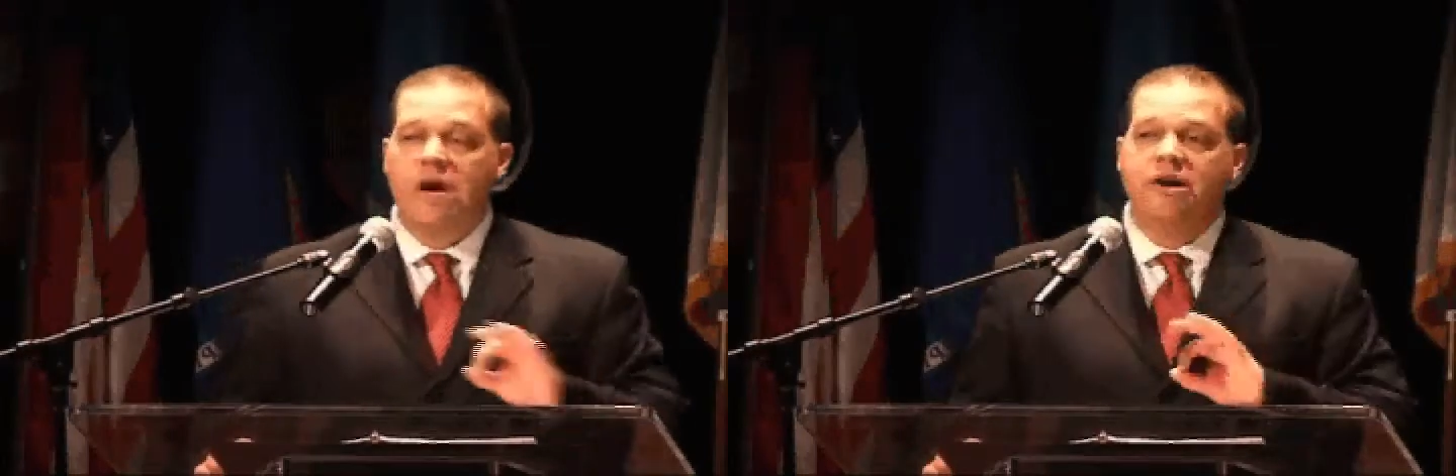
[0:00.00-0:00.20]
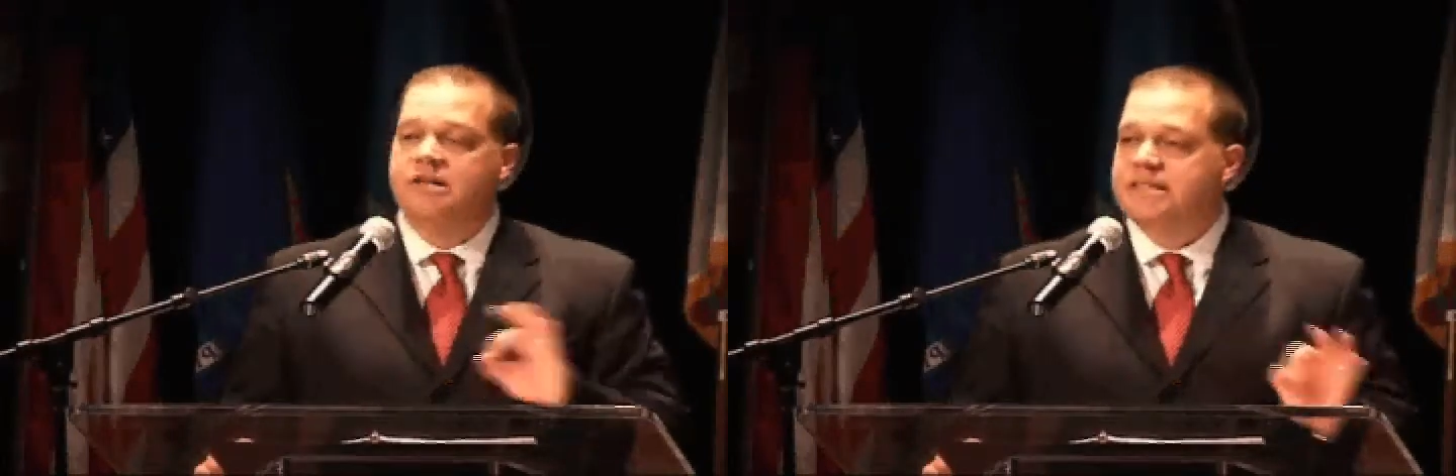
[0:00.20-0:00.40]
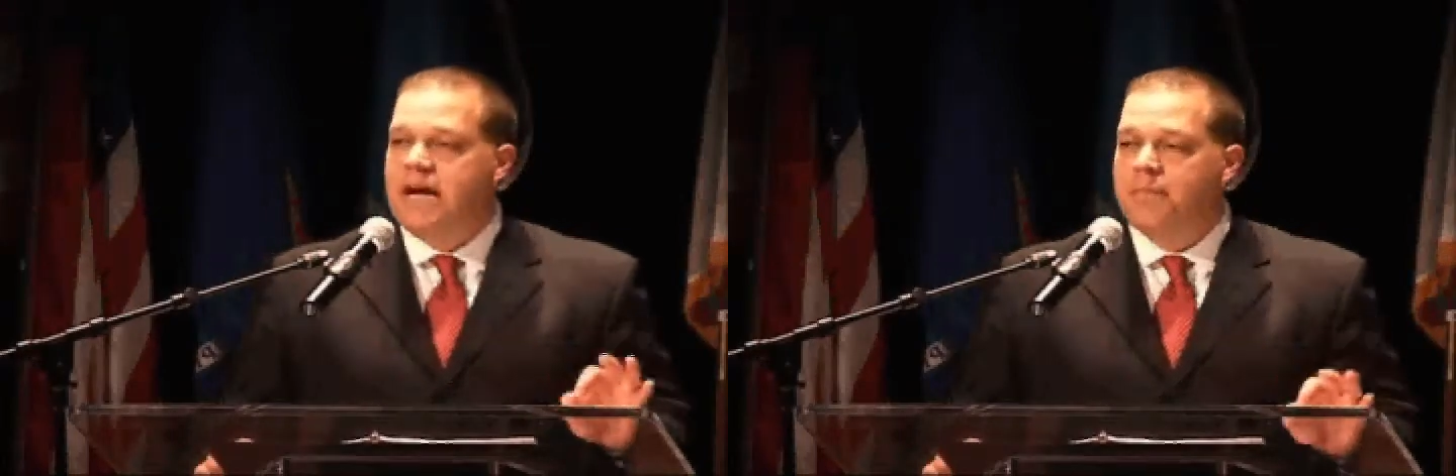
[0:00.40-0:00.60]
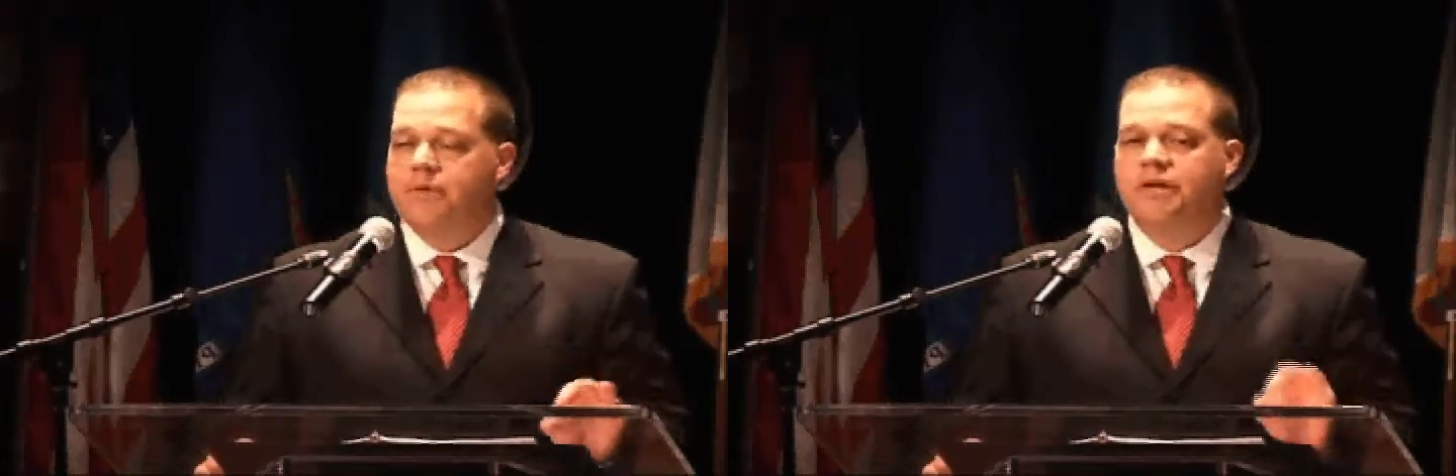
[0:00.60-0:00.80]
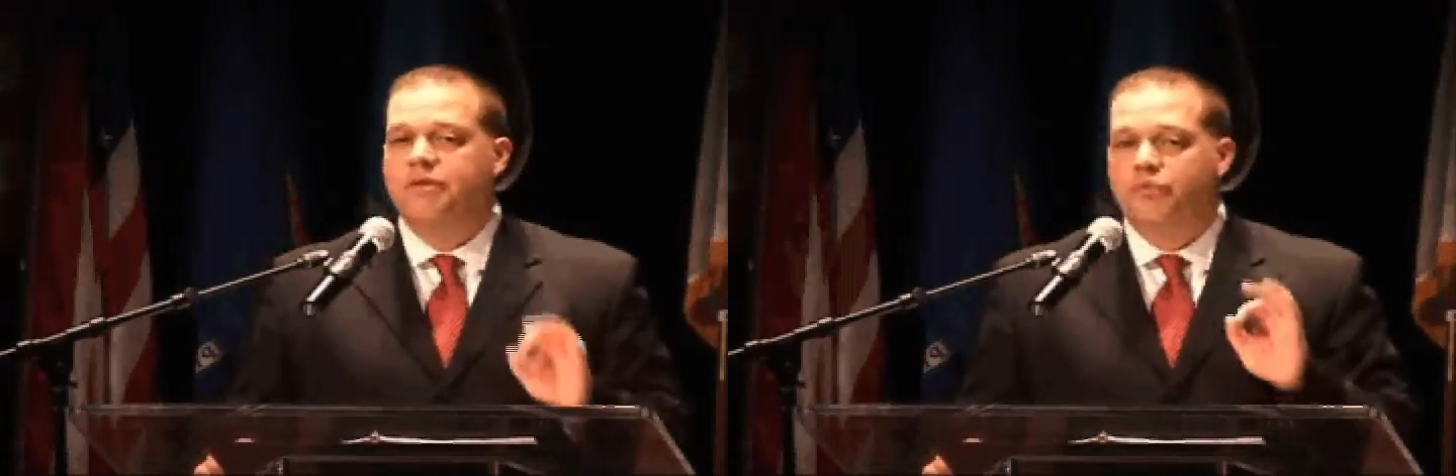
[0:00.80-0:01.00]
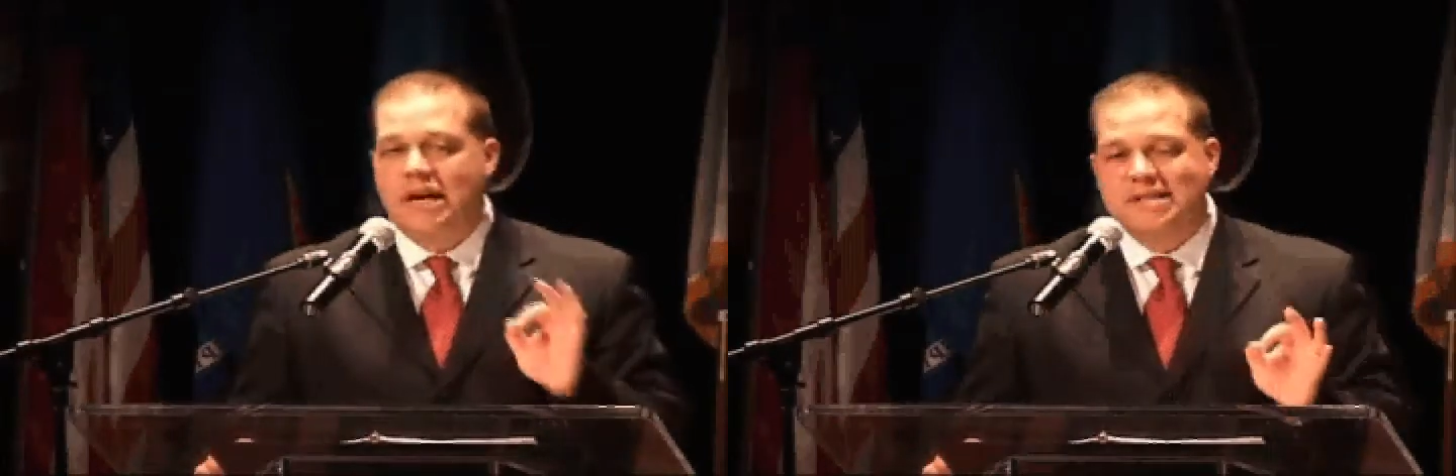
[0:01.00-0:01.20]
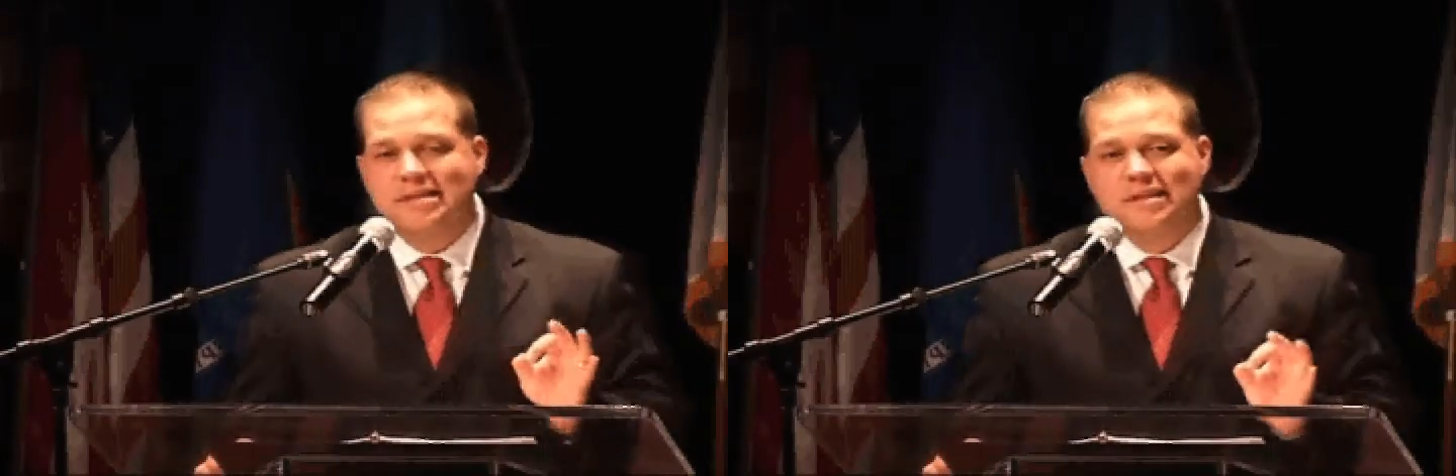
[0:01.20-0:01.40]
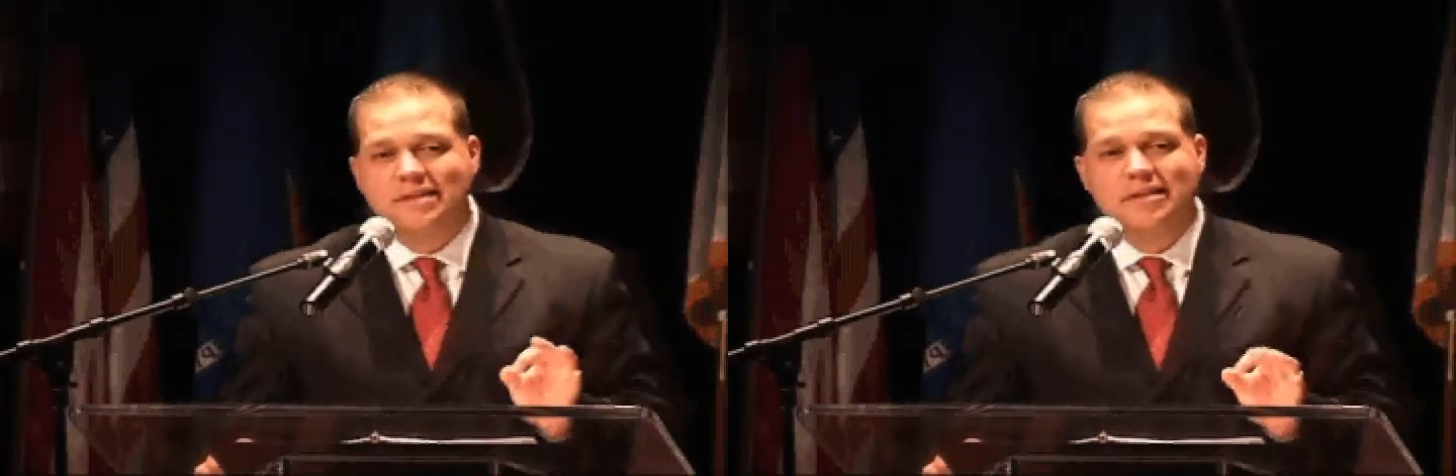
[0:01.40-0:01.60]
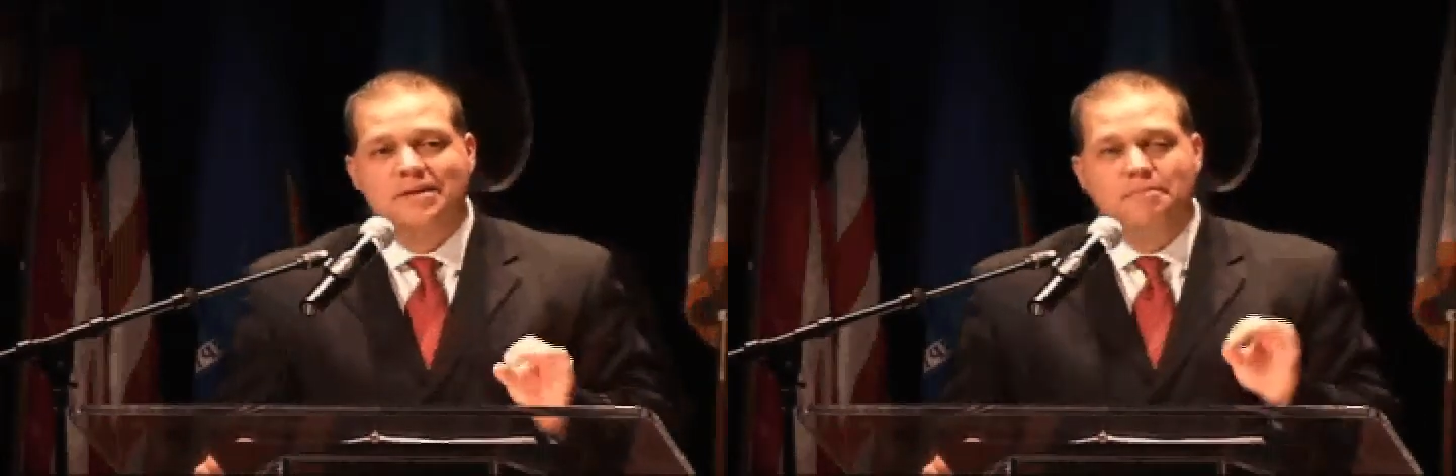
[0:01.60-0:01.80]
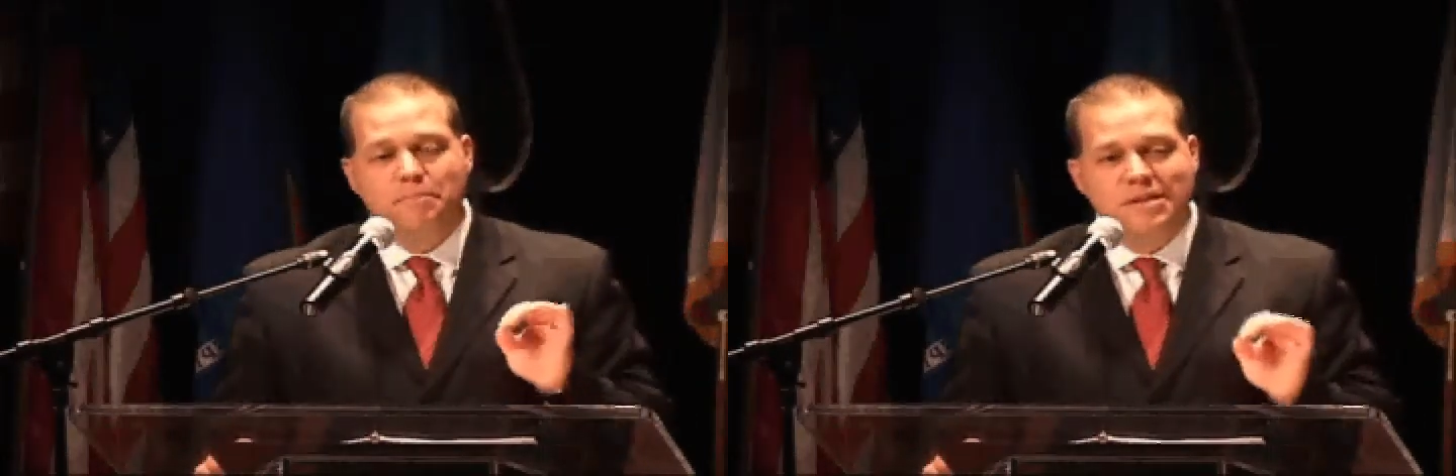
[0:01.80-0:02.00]
example of a resident
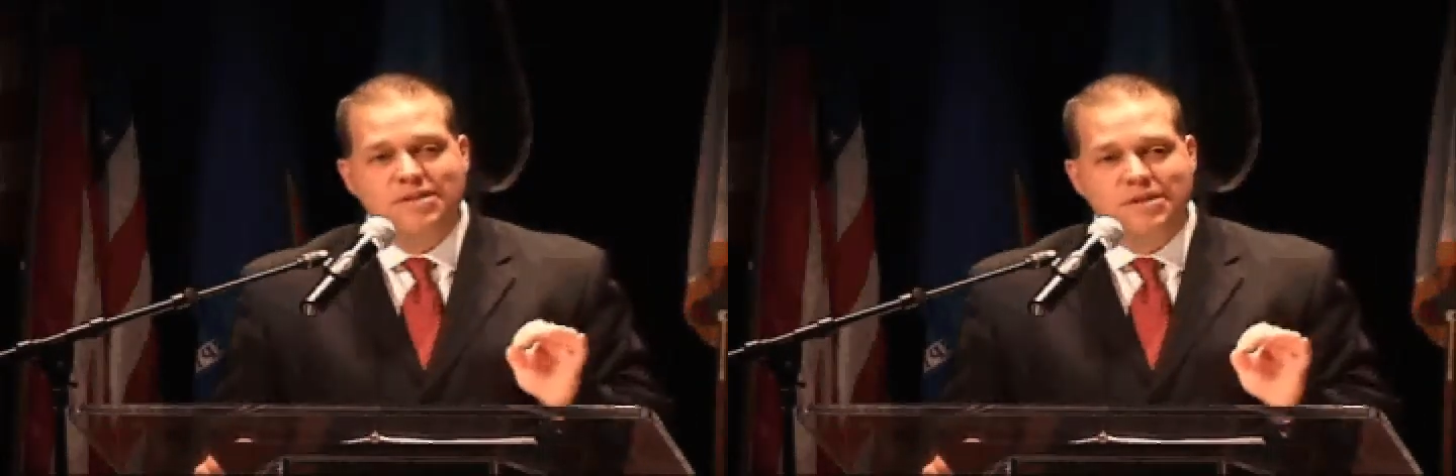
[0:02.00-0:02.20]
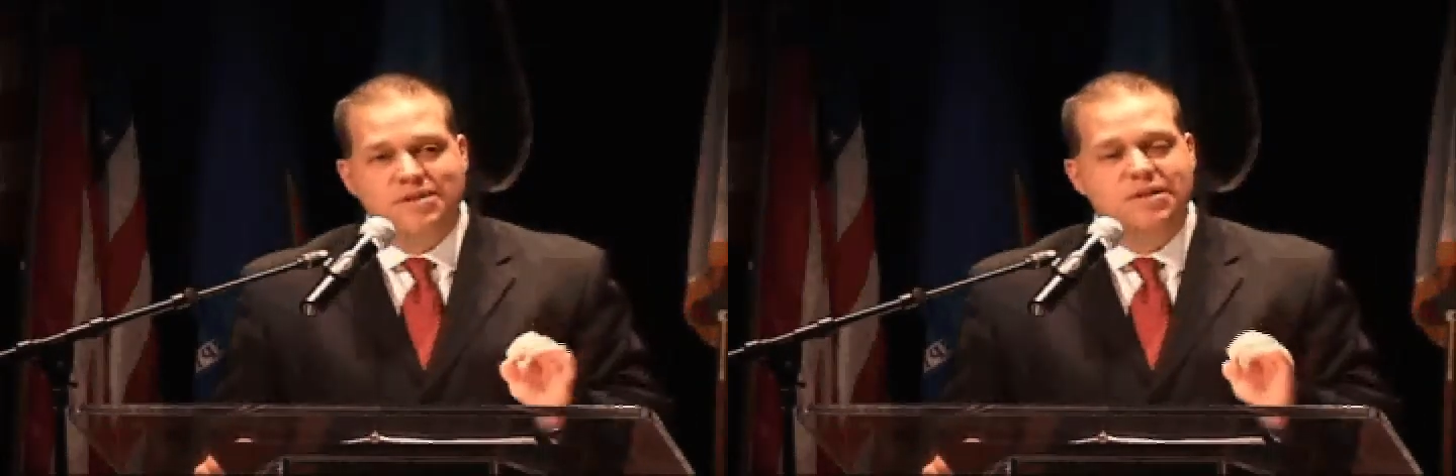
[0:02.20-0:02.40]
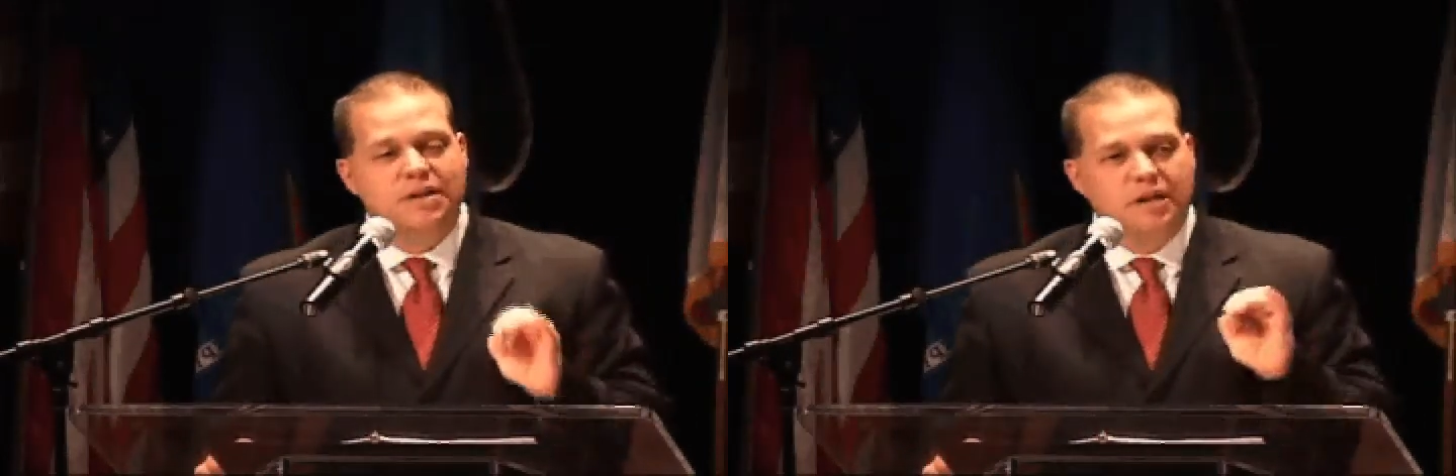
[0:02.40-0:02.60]
business